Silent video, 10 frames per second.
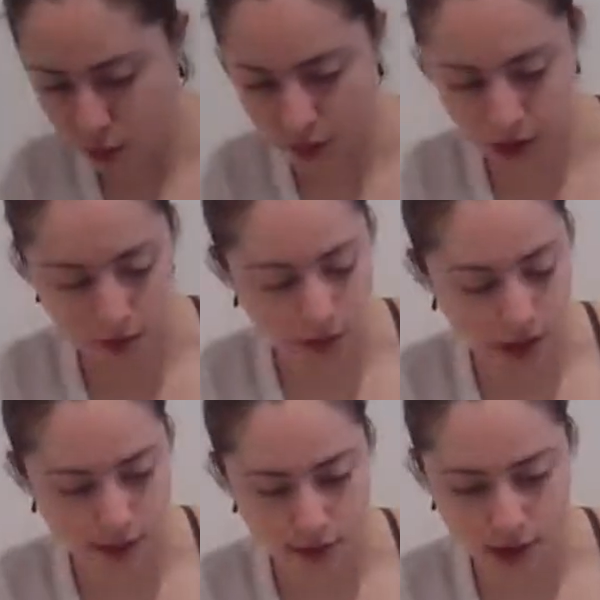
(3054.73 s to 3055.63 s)
Or we
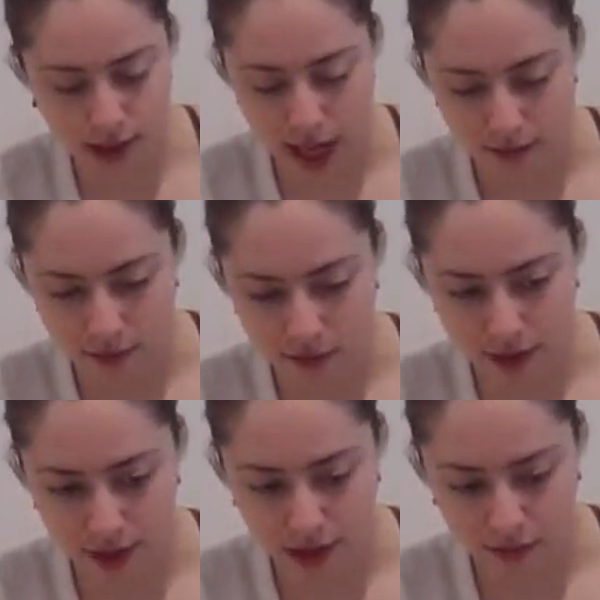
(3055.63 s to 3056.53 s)
could also save
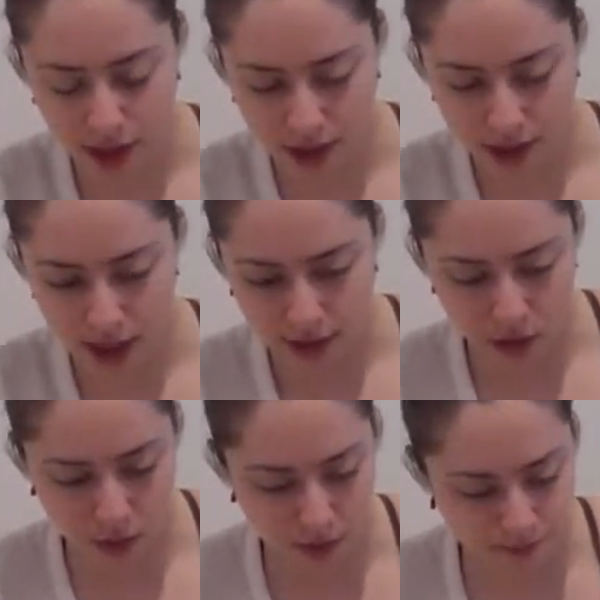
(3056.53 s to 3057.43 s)
this for like the
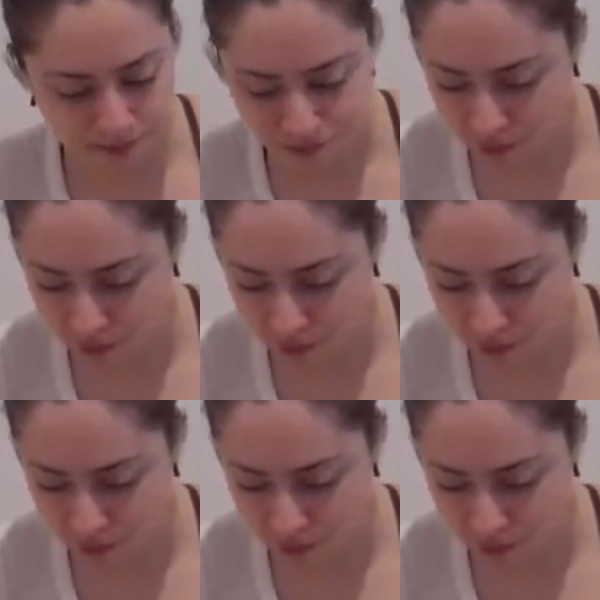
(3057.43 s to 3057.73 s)
next one.